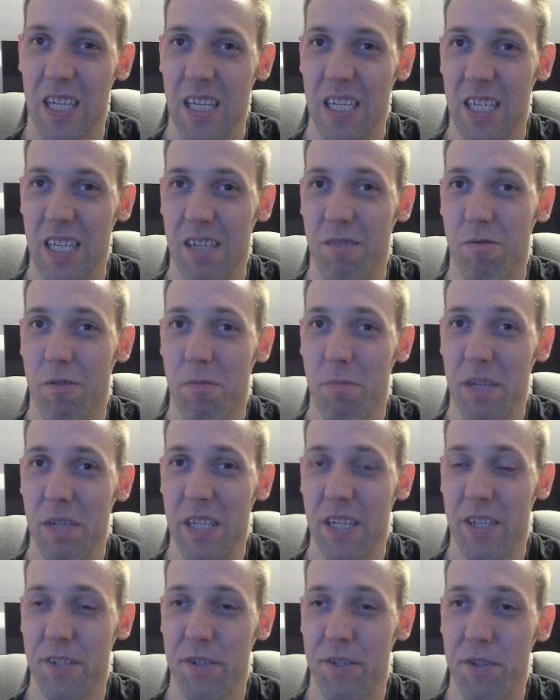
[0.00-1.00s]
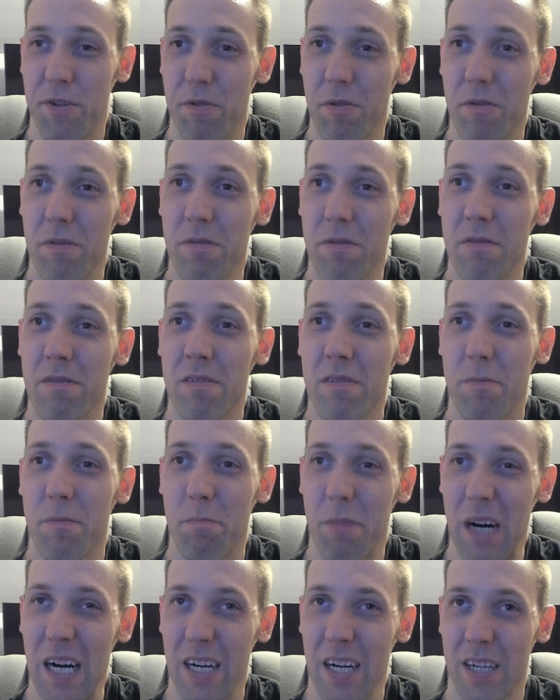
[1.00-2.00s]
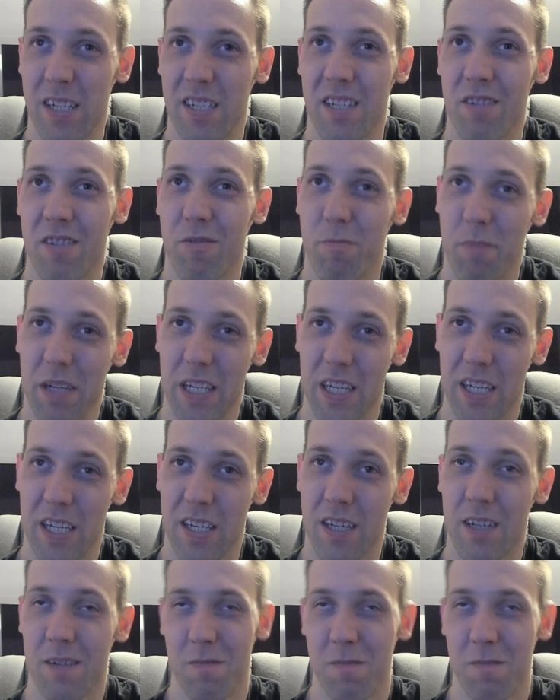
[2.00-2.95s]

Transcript: It will be a dual box opening.